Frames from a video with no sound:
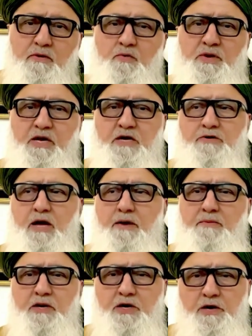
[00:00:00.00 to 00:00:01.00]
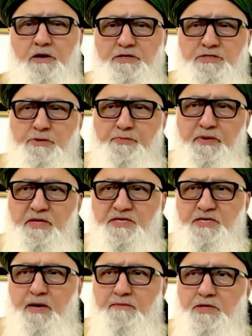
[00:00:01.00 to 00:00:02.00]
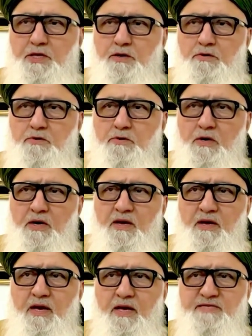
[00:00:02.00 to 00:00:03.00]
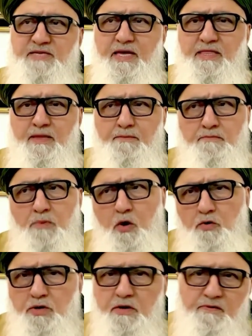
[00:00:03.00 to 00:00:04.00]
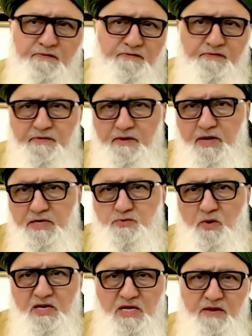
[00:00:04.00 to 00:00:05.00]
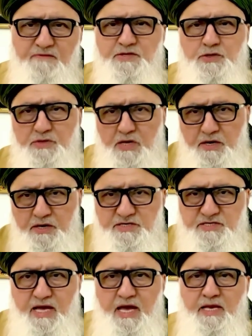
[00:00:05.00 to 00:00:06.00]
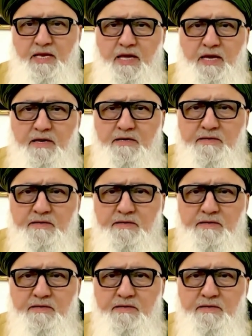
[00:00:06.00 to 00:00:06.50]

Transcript: When a crime occurs the police come to you and say, the motive is what gives you an understanding.